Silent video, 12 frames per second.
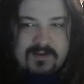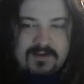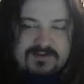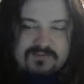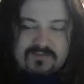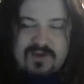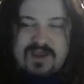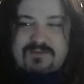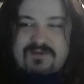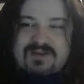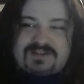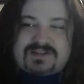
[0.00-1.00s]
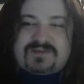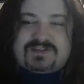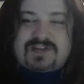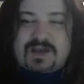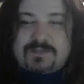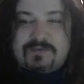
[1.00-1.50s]
It's randomized every
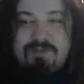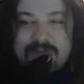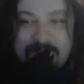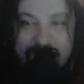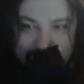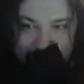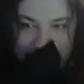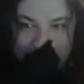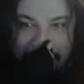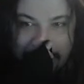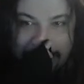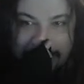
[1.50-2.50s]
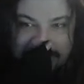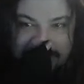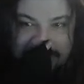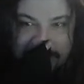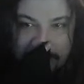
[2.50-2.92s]
time you reload. Oh my goodness.